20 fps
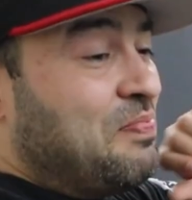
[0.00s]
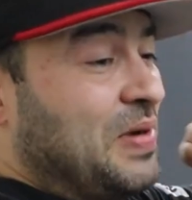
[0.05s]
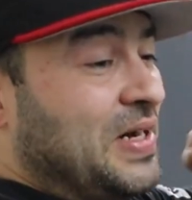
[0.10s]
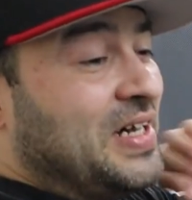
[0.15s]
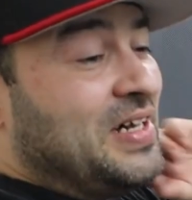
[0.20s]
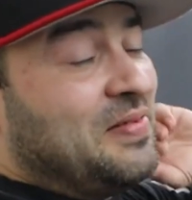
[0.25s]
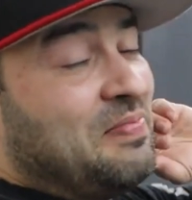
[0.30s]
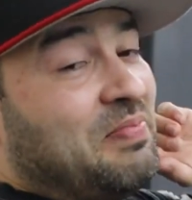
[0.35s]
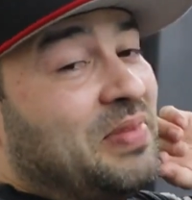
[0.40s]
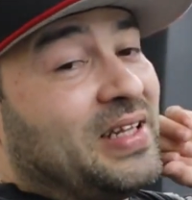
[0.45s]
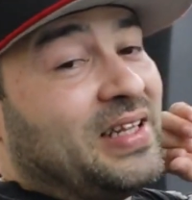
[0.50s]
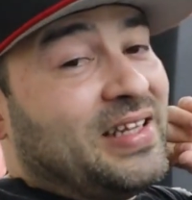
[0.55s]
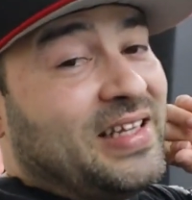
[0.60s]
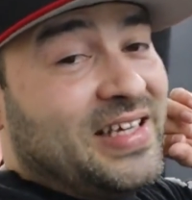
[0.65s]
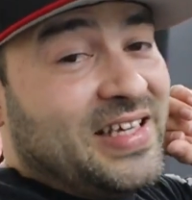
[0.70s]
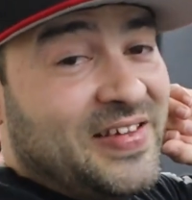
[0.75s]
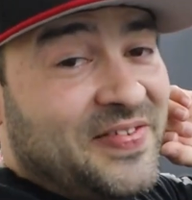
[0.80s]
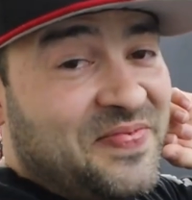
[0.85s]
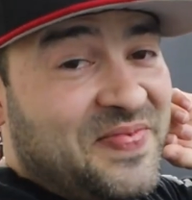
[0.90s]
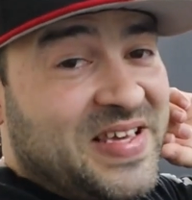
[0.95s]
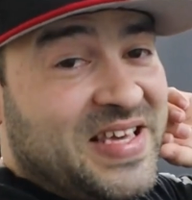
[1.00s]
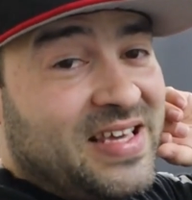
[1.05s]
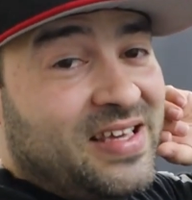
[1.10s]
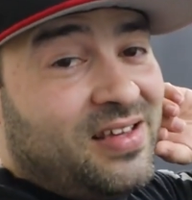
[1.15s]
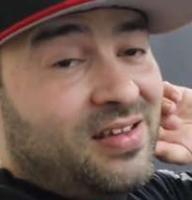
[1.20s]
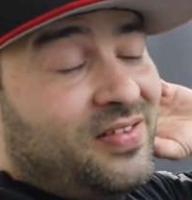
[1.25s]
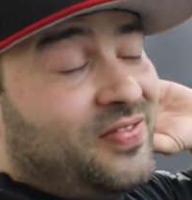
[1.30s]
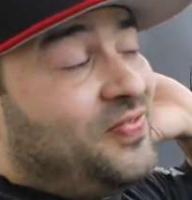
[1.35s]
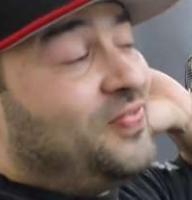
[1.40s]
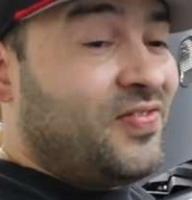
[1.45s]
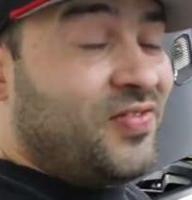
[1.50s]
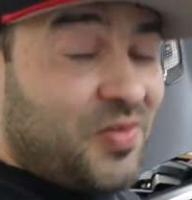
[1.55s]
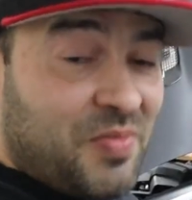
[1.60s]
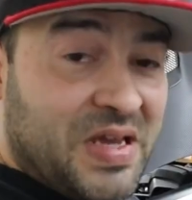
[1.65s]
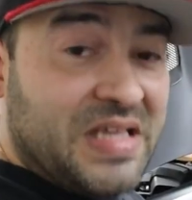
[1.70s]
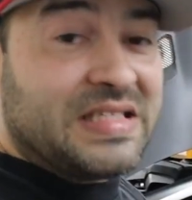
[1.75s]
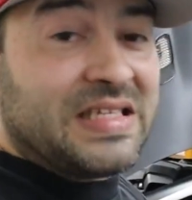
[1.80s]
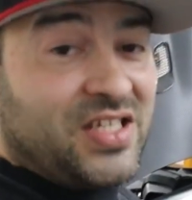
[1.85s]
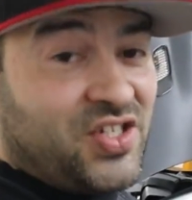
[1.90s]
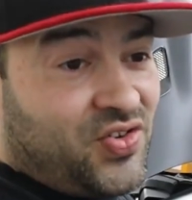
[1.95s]
but believe me, for
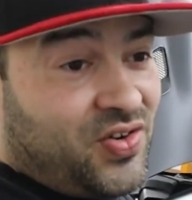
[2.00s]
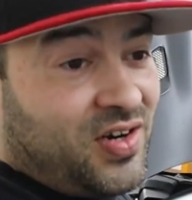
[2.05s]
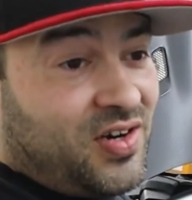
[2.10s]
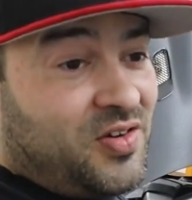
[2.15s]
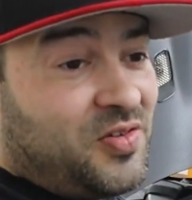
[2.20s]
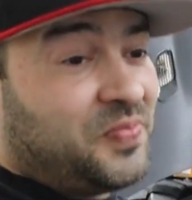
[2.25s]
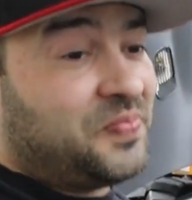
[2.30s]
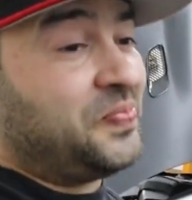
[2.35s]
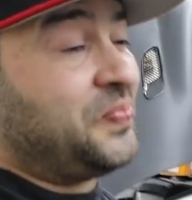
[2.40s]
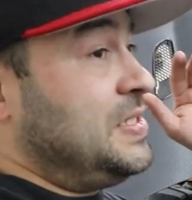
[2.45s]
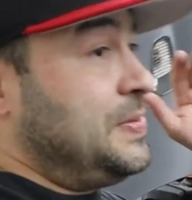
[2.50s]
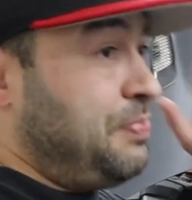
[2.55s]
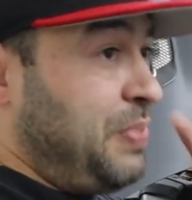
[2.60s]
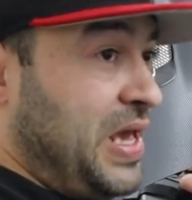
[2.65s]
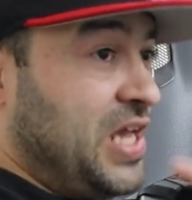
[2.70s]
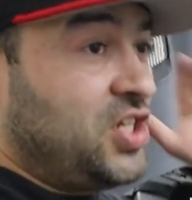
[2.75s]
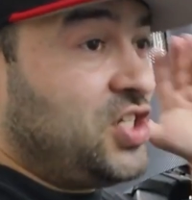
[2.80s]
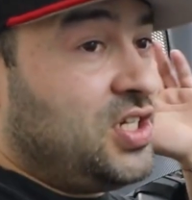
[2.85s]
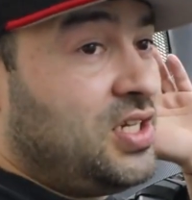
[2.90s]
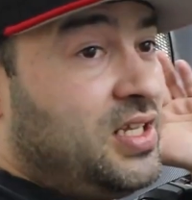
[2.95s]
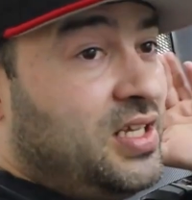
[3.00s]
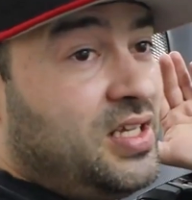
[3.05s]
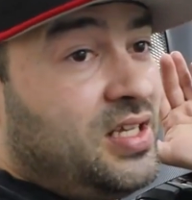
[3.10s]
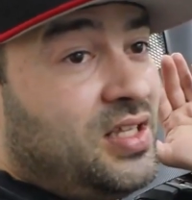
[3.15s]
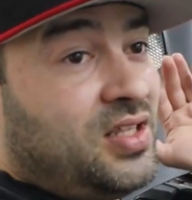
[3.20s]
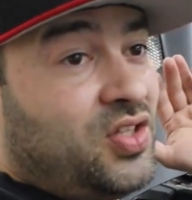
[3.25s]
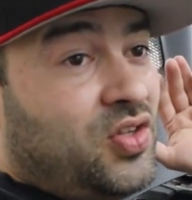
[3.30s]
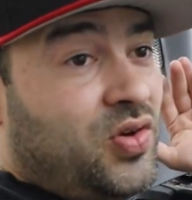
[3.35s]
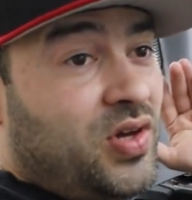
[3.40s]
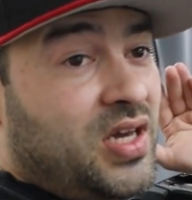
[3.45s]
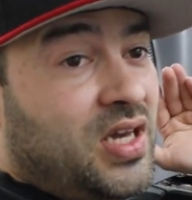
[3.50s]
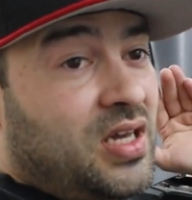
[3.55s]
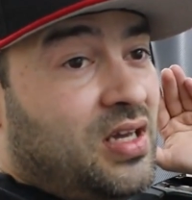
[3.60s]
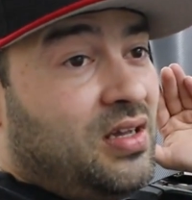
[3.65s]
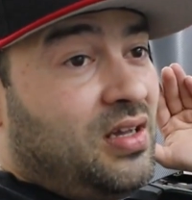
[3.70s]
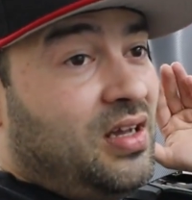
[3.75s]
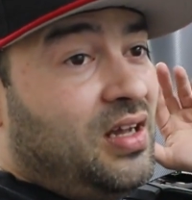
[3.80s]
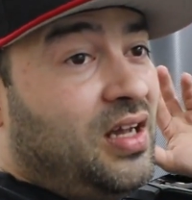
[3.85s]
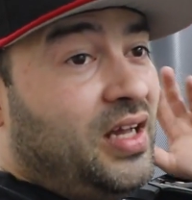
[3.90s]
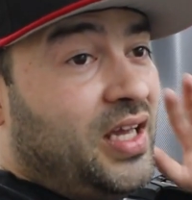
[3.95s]
me it's a struggle, especially
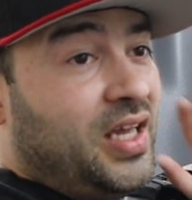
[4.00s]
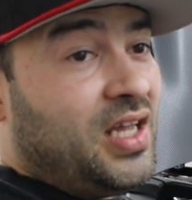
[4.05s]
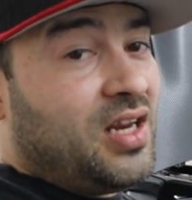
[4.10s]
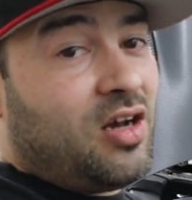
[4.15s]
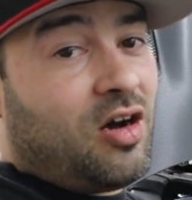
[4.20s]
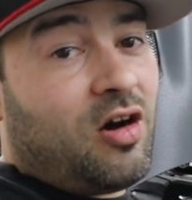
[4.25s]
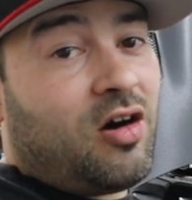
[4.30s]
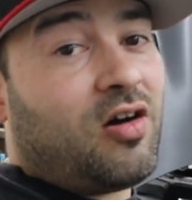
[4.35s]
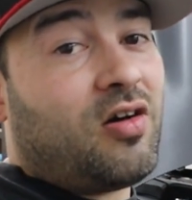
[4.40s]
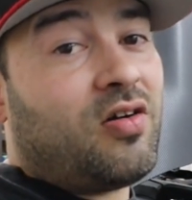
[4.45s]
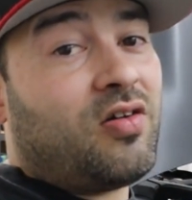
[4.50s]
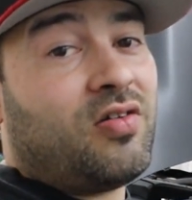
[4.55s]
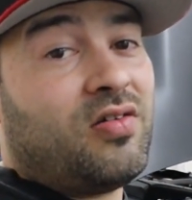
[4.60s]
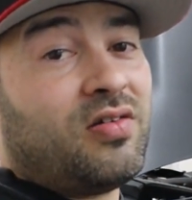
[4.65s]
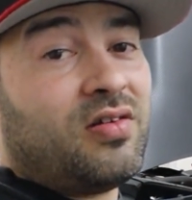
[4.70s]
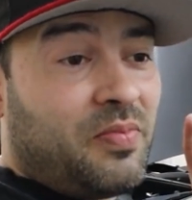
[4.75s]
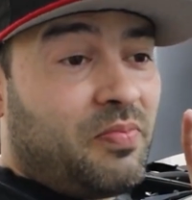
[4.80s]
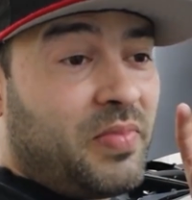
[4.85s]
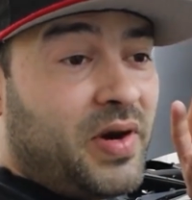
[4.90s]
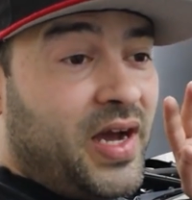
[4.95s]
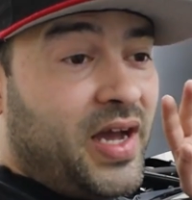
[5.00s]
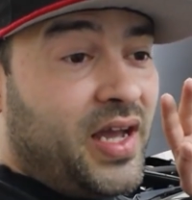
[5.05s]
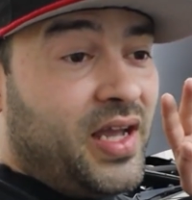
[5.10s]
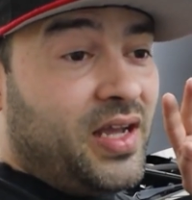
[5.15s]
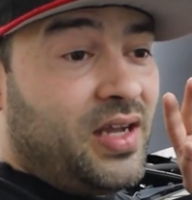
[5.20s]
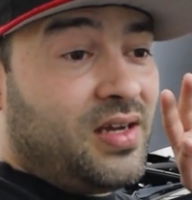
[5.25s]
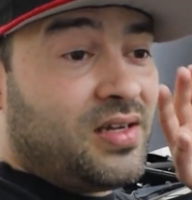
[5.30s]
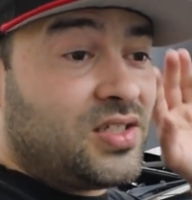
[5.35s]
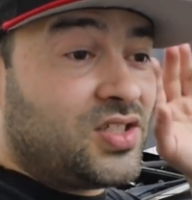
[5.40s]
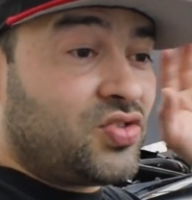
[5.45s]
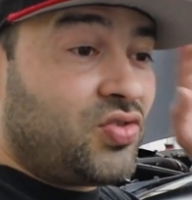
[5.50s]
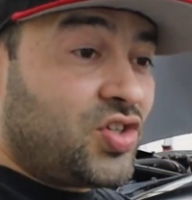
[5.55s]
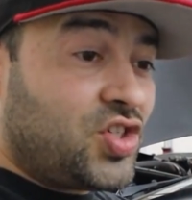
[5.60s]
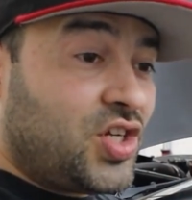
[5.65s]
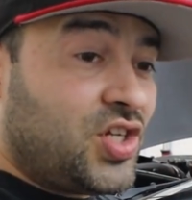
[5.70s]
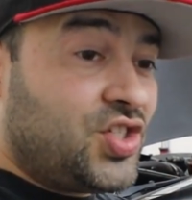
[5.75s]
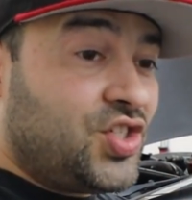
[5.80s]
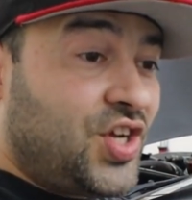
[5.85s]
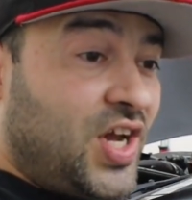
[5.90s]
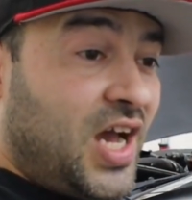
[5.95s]
doing, my
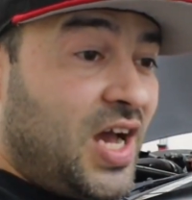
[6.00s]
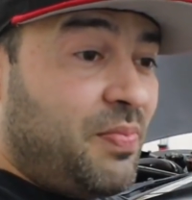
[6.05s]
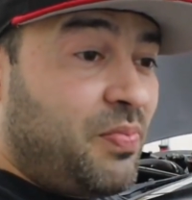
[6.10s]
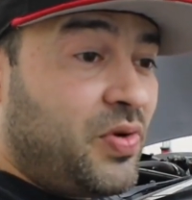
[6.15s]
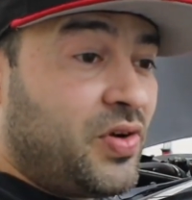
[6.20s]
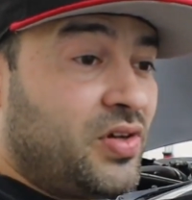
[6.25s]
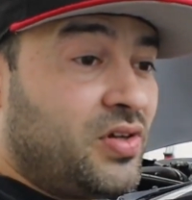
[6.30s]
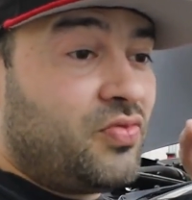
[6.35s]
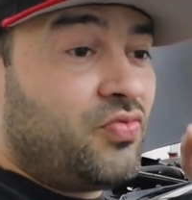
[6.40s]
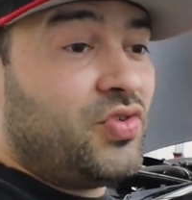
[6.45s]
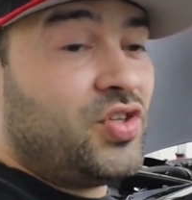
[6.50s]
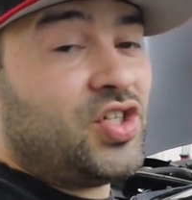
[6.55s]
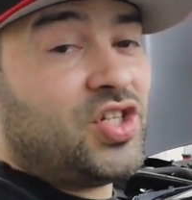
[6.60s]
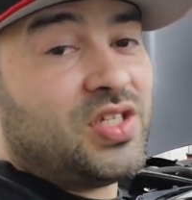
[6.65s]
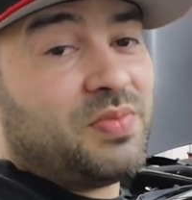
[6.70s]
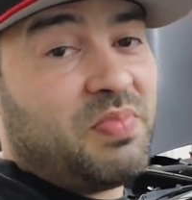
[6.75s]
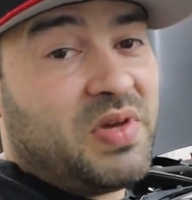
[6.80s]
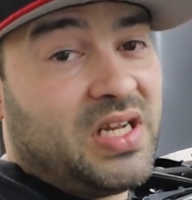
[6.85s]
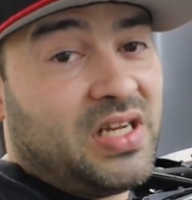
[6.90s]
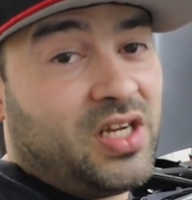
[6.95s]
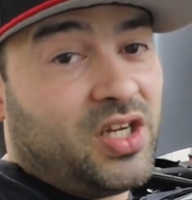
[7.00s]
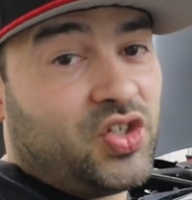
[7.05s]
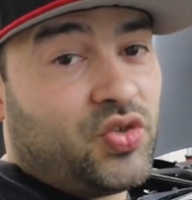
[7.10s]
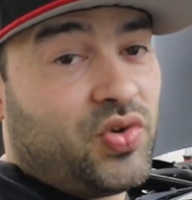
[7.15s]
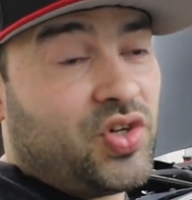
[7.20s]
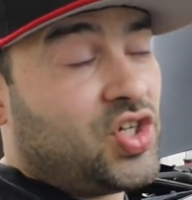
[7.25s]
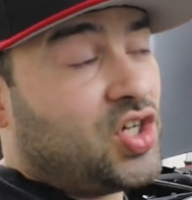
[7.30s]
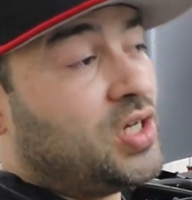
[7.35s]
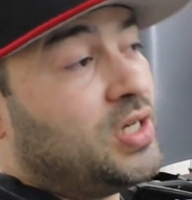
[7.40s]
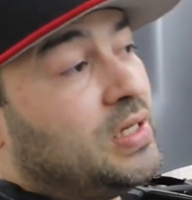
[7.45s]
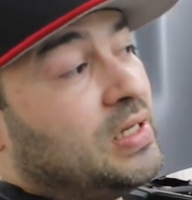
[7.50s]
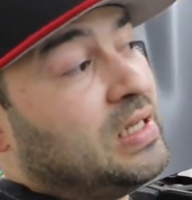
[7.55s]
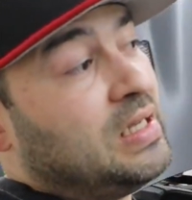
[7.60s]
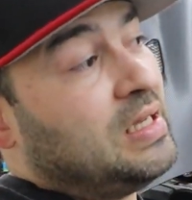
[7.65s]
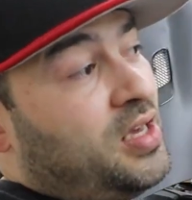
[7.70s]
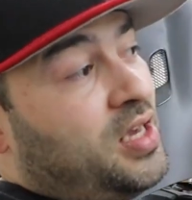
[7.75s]
construction job, which is being an electrician,